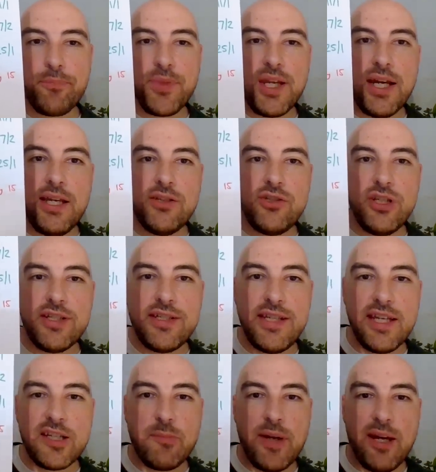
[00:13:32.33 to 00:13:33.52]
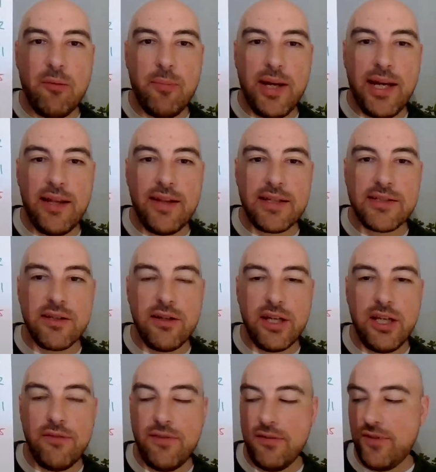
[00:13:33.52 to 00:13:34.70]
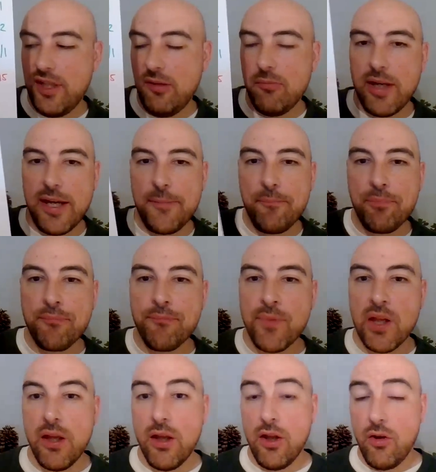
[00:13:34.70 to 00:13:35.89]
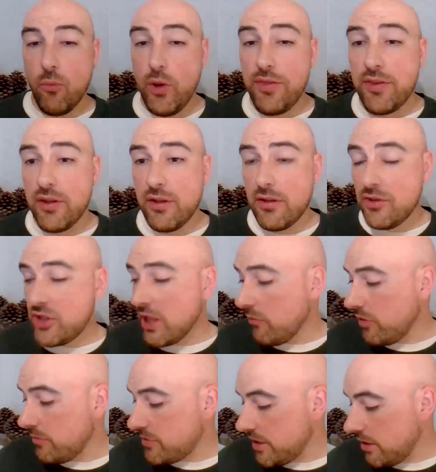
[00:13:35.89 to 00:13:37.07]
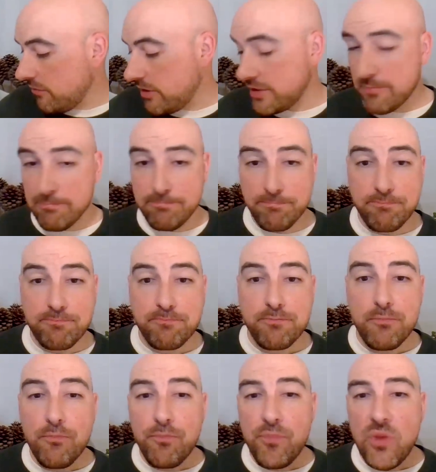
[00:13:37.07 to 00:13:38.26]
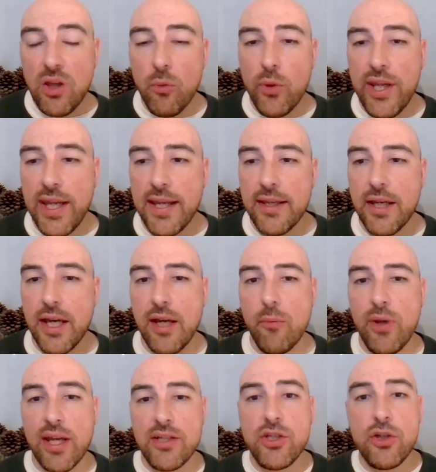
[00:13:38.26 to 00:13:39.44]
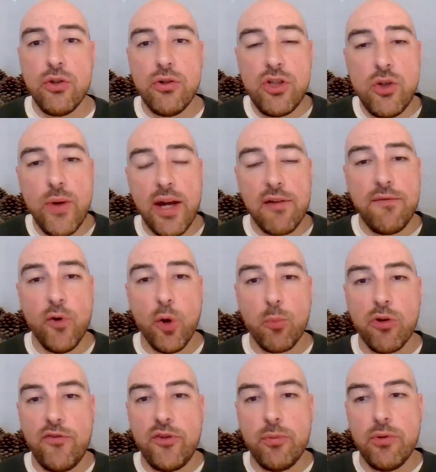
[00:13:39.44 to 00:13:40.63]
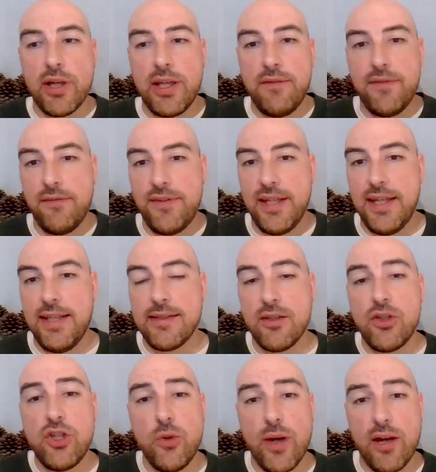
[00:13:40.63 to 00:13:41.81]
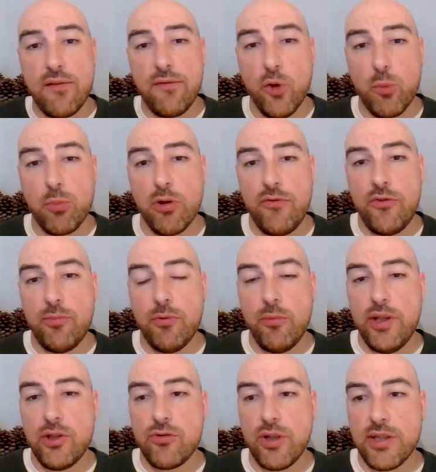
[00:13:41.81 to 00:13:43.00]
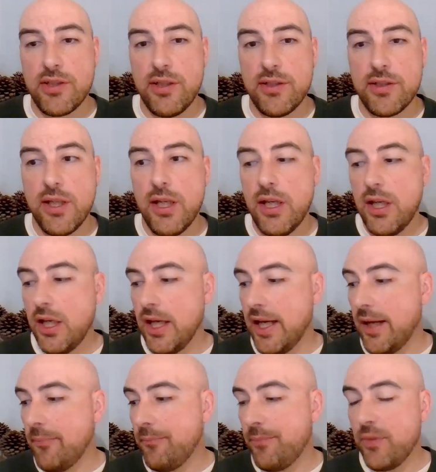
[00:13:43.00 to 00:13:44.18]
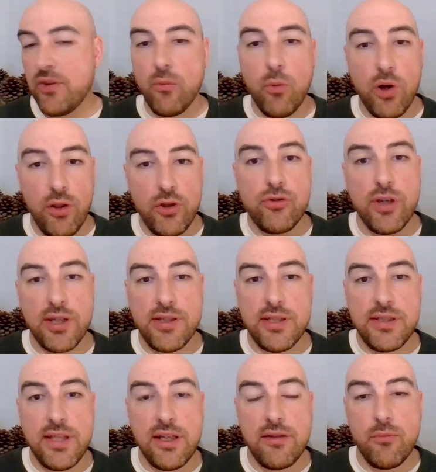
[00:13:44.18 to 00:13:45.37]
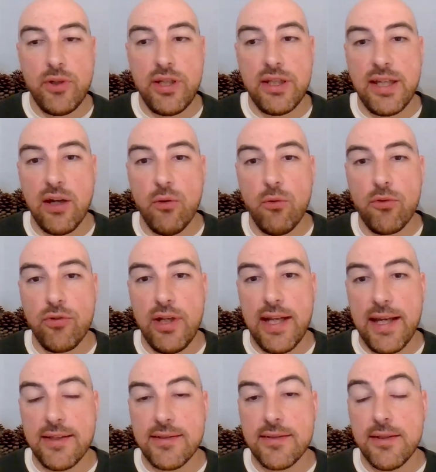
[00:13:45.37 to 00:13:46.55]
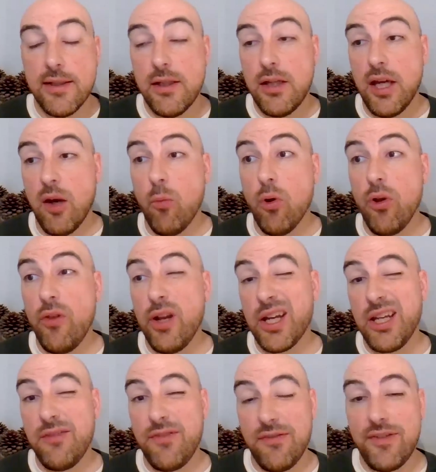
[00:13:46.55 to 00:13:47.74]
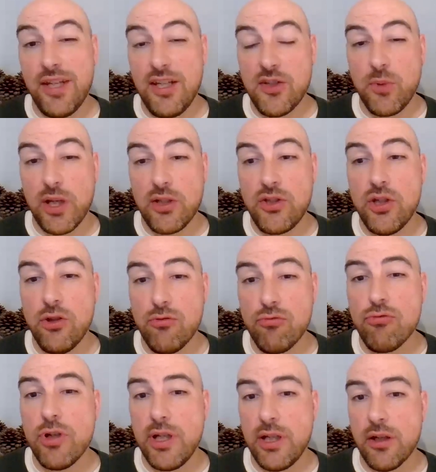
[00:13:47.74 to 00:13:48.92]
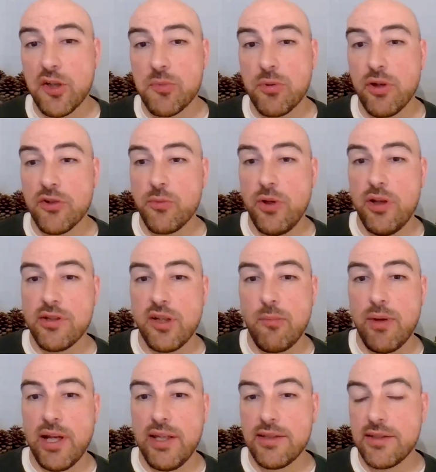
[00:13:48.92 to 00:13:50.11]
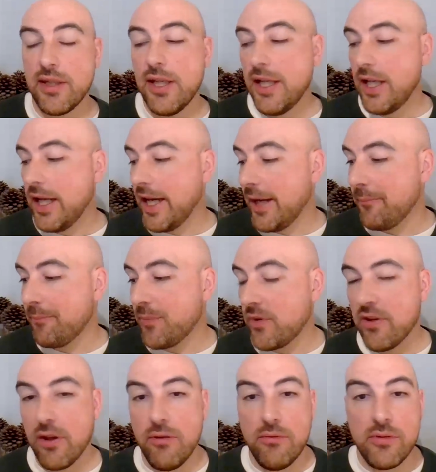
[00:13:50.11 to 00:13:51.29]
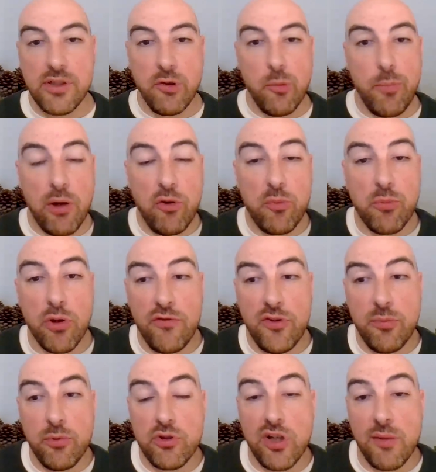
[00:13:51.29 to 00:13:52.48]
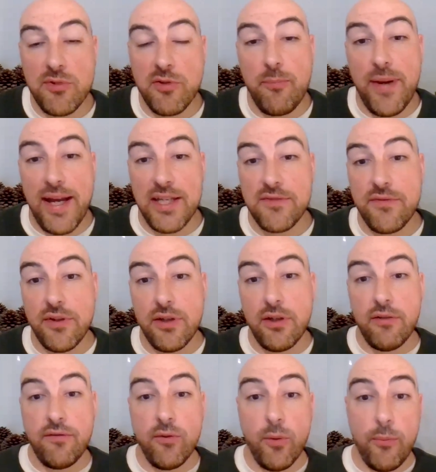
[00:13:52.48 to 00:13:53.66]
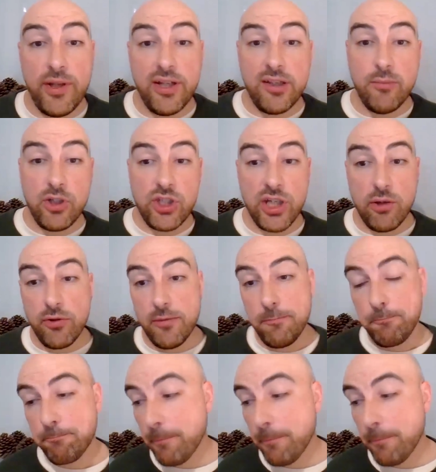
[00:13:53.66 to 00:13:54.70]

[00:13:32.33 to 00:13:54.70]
That is your £6 bet. That's our lucky 15 bet. With the Cheltenham series, we had two out of 4 profitable lucky 15s and 2 out of 4 profitable win Trixies. So one of the Trixies we did get all 3 legs, and one of the lucky 15s we had 2 really nice price winners in a place. So they're both profitable types of bets for when we did them at Cheltenham.